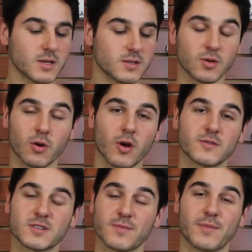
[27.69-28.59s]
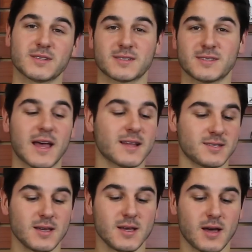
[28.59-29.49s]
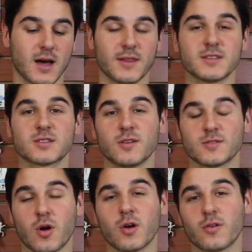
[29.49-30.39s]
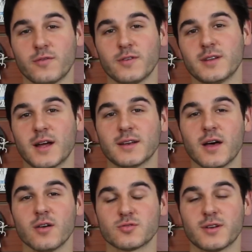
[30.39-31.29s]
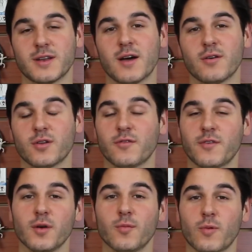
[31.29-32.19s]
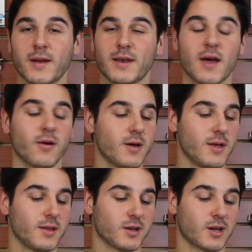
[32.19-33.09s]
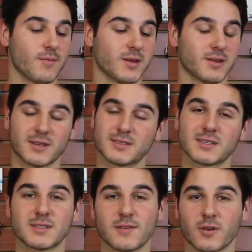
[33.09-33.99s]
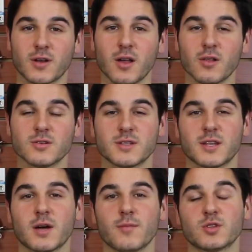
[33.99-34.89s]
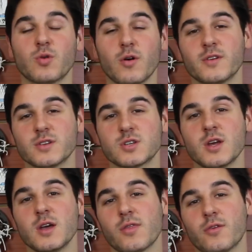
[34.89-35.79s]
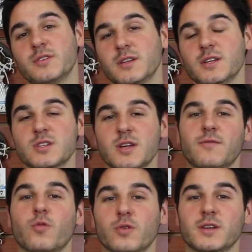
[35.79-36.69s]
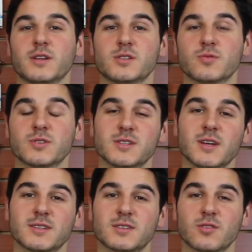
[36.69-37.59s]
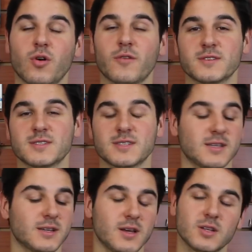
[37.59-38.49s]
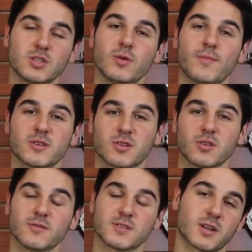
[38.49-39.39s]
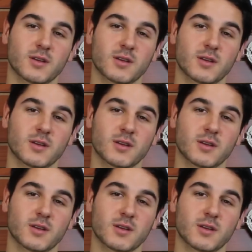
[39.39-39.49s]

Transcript: start off just the basic stats. These gloves are $159 right now, and they're available right now. They come in like six different colors, and they come in 12 inch, 13 inch, and 14 inch, which is nice. You don't often see too many pairs of gloves that